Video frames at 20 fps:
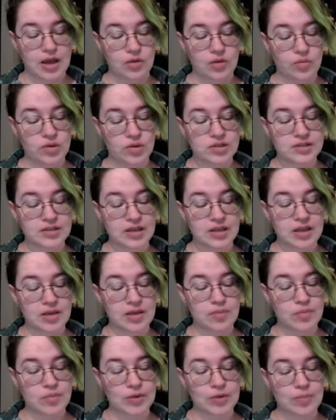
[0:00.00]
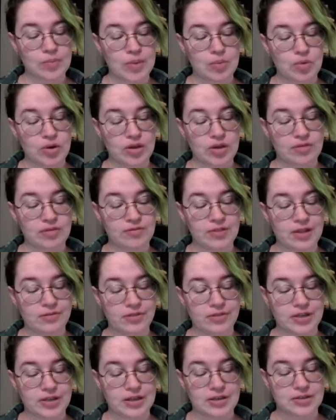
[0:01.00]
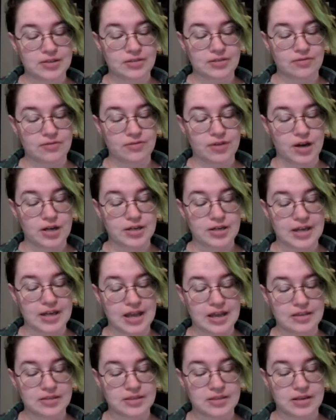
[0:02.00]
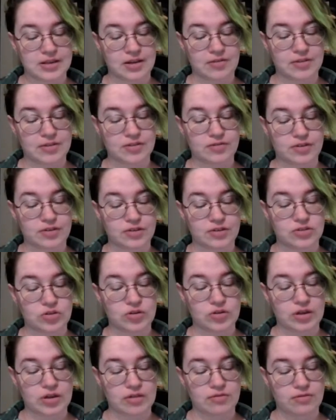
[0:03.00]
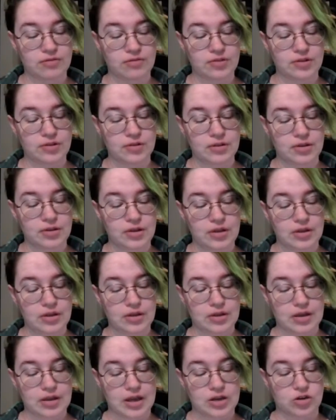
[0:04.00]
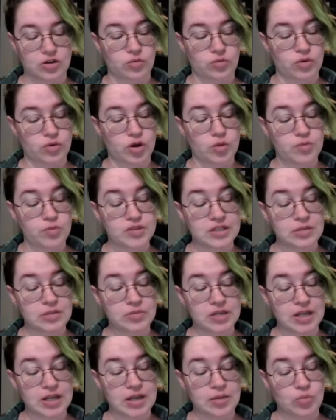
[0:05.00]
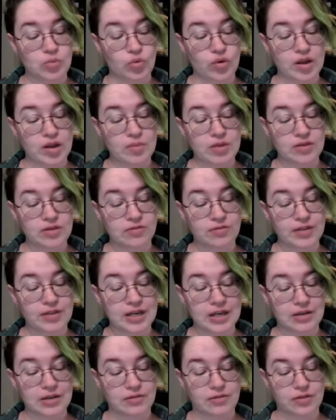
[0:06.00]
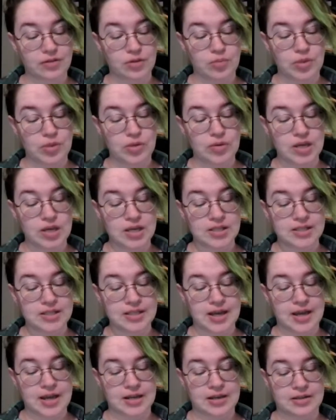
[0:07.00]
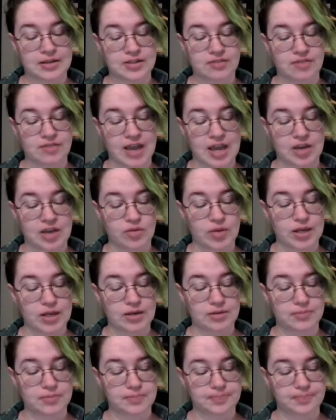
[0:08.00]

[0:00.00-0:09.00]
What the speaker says: and was to him but a memory of loveliness in far days and of his first grief, and her robe seemed to him raiment fitting for the beauty and sadness of Éowyn.